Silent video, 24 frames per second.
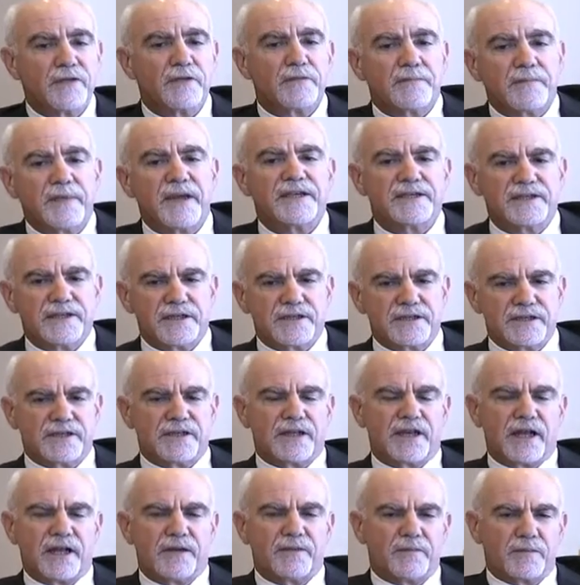other message
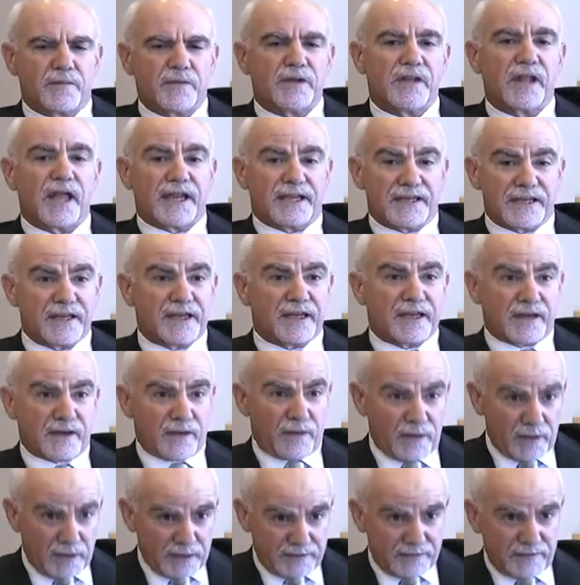that I would like to get
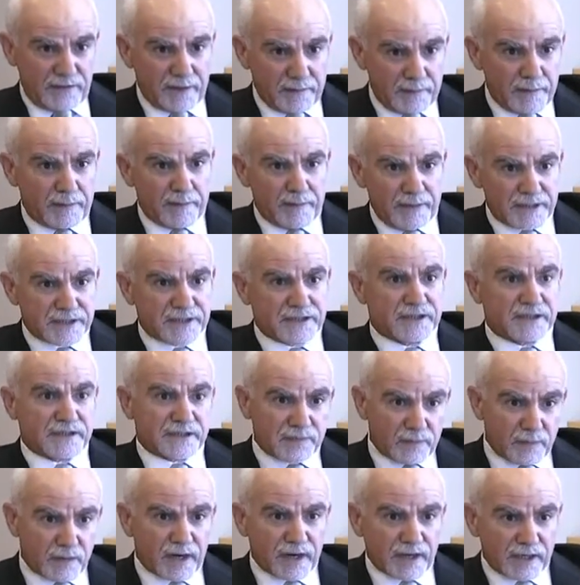across, talking about messages
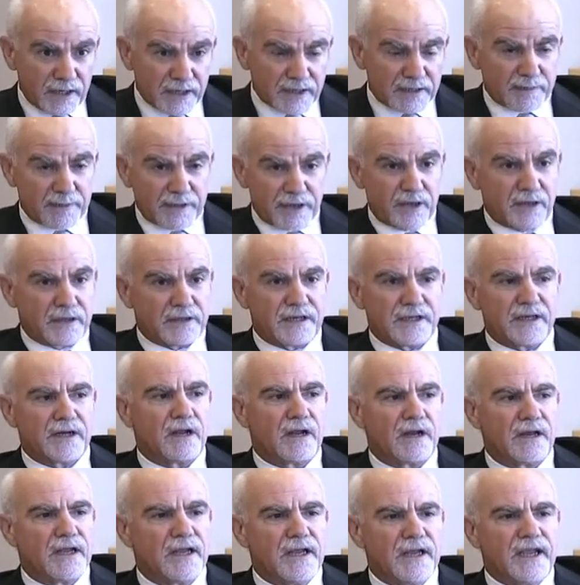the way I'd like to be called in
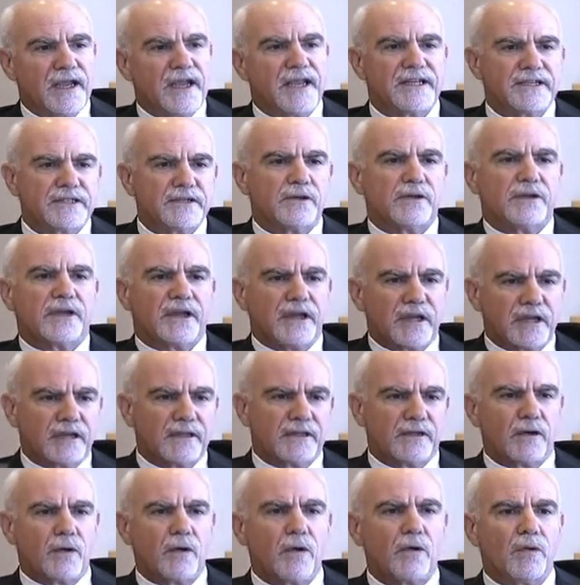on, it's looking at
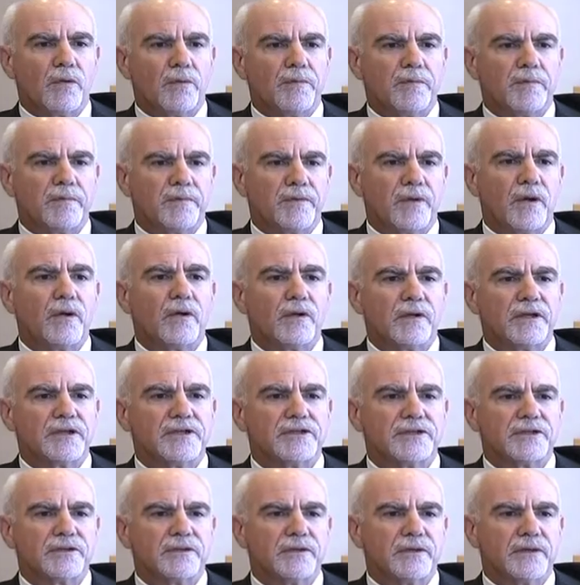the whole
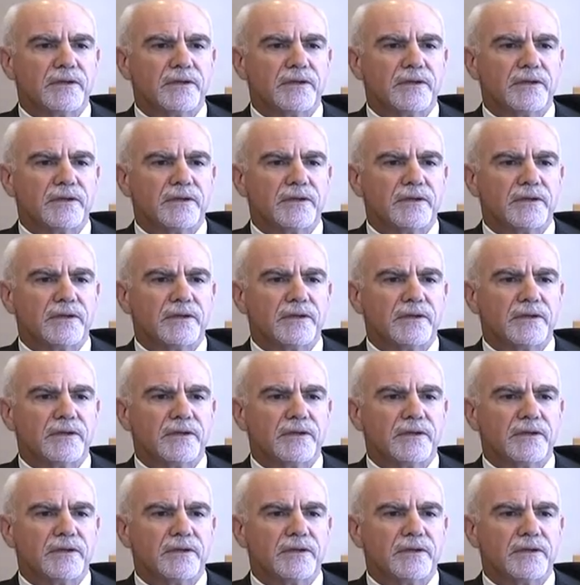issue.